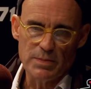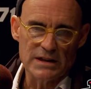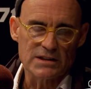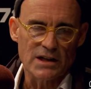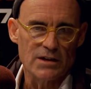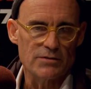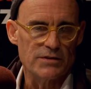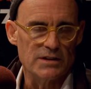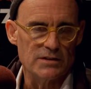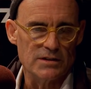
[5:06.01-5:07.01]
been kind
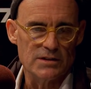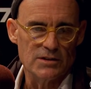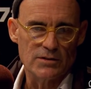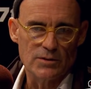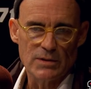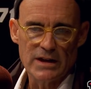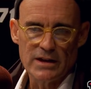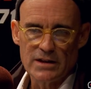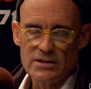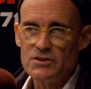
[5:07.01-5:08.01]
of the you know, the
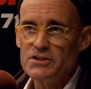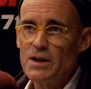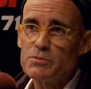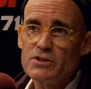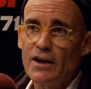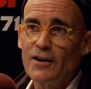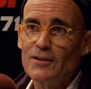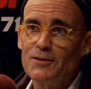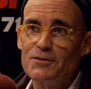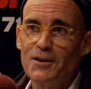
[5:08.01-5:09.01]
redheaded
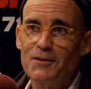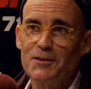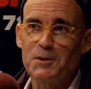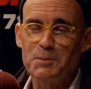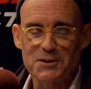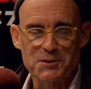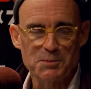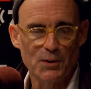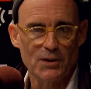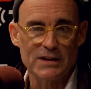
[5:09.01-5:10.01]
stepchild of Olympic
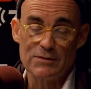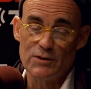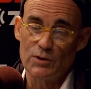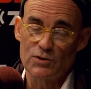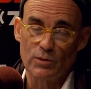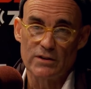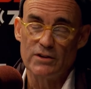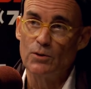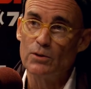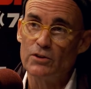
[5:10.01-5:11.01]
sport, even though it's one of
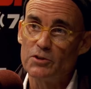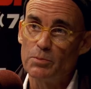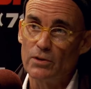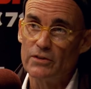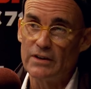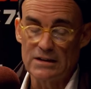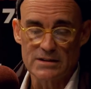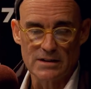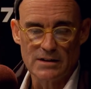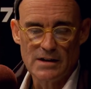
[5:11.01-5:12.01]
the oldest sports
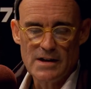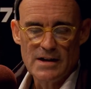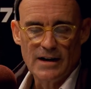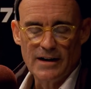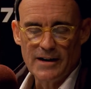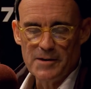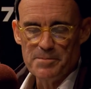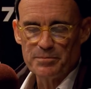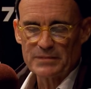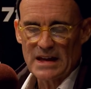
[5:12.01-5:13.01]
out there.
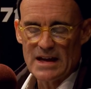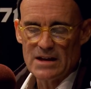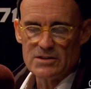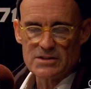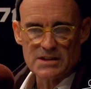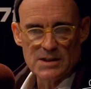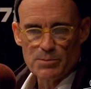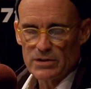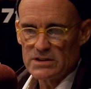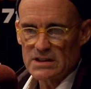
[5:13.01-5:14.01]
And he
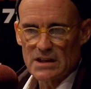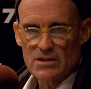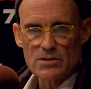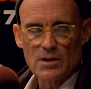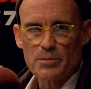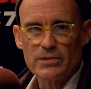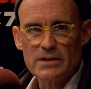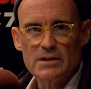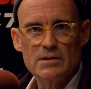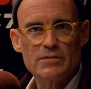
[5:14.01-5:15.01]
put together a
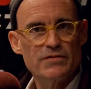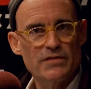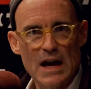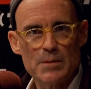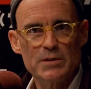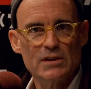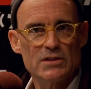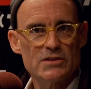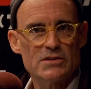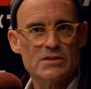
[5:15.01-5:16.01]
pretty
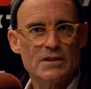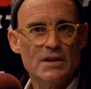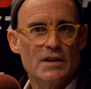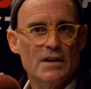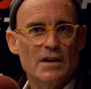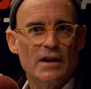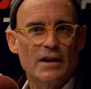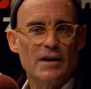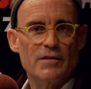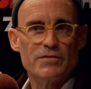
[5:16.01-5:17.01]
fabulous
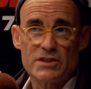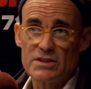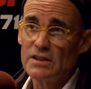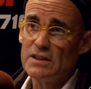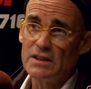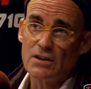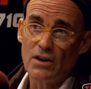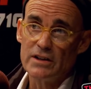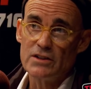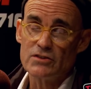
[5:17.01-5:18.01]
facility
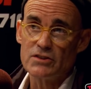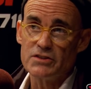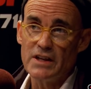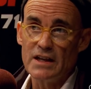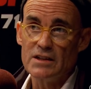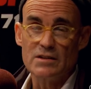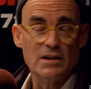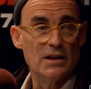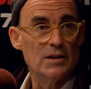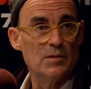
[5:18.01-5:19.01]
on his estate
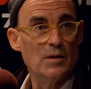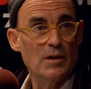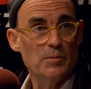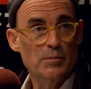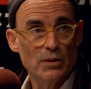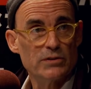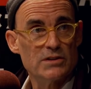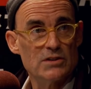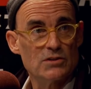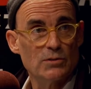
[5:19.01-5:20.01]
and built
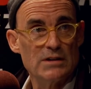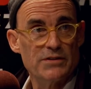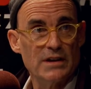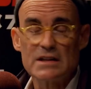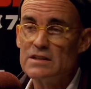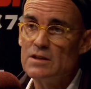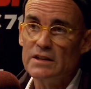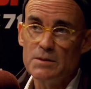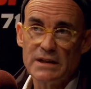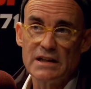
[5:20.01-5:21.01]
this great thing. And then
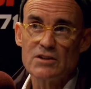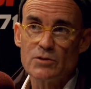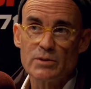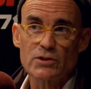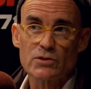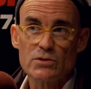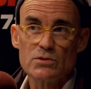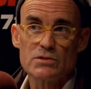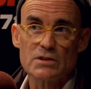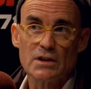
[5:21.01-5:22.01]
he began to
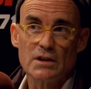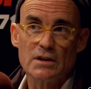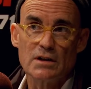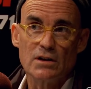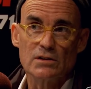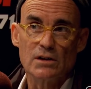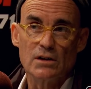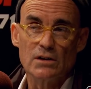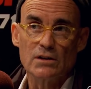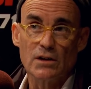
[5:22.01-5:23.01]
recruit
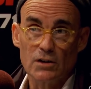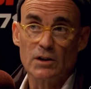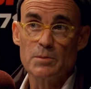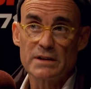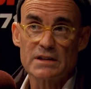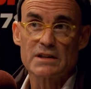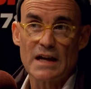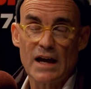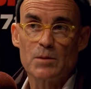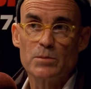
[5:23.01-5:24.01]
Olympic
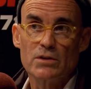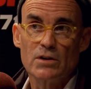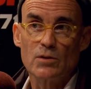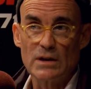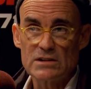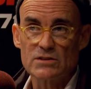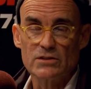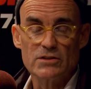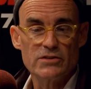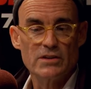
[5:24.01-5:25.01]
caliber
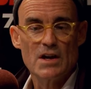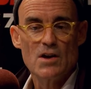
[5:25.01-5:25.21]
wrestlers.